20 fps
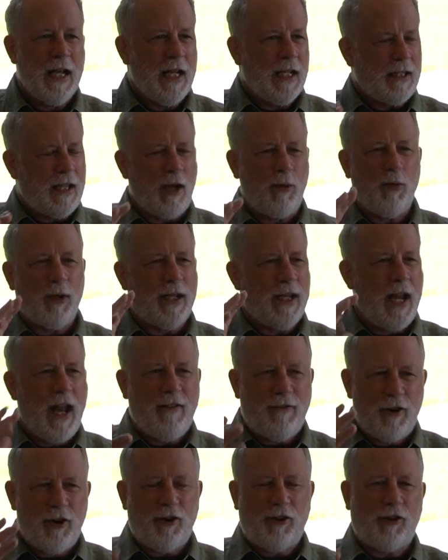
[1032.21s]
They would
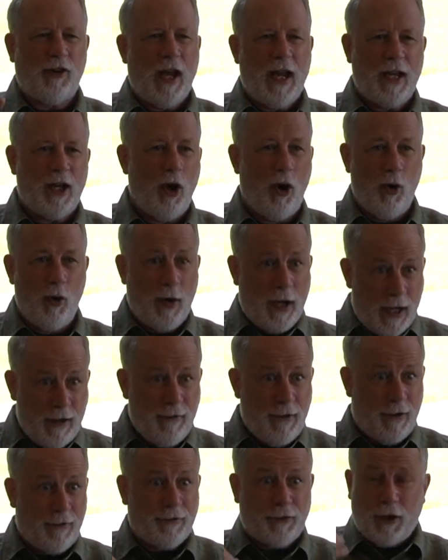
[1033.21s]
never say no,
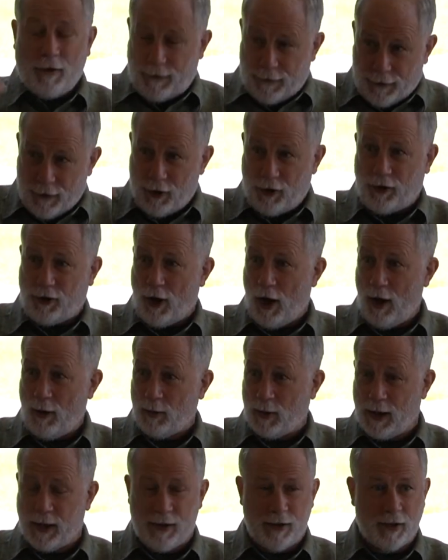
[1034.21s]
even if the first thought
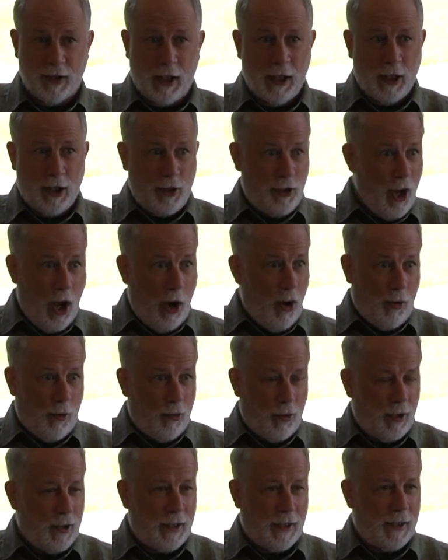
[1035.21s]
was,
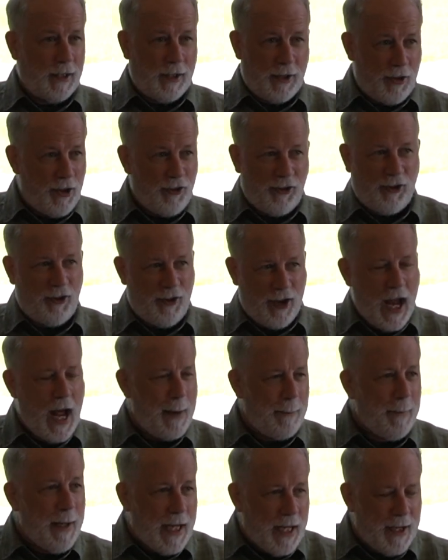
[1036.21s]
no, this is
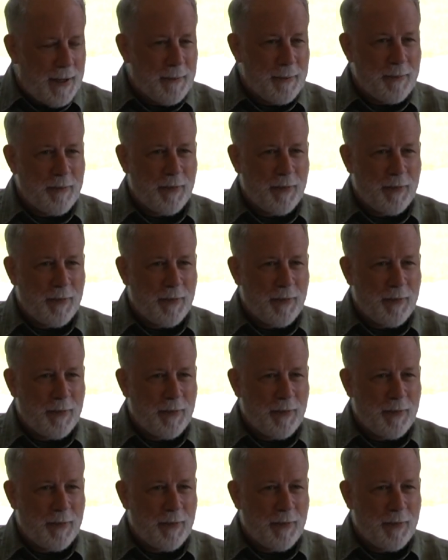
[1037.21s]
not me.